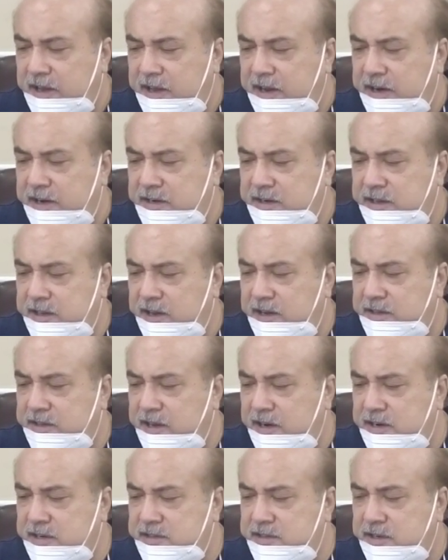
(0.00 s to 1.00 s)
And
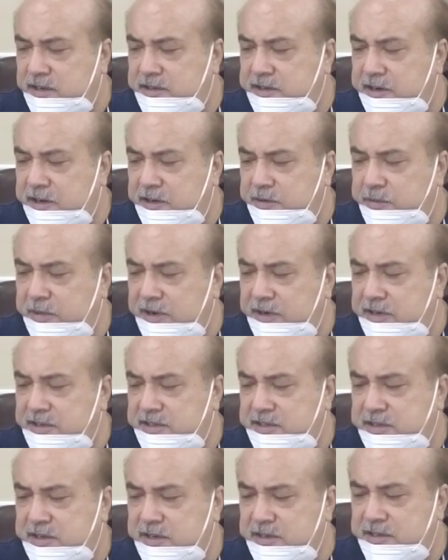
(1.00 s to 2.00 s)
there is the treatment
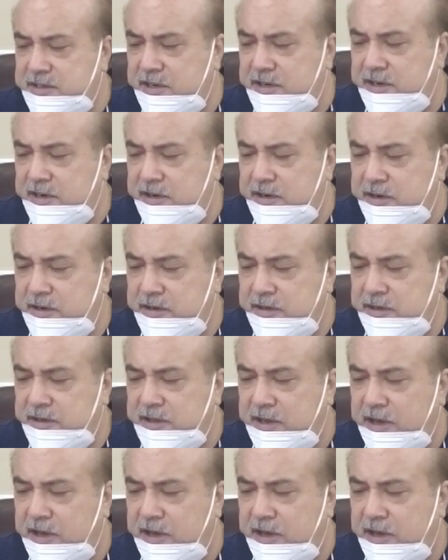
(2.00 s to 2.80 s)
is considered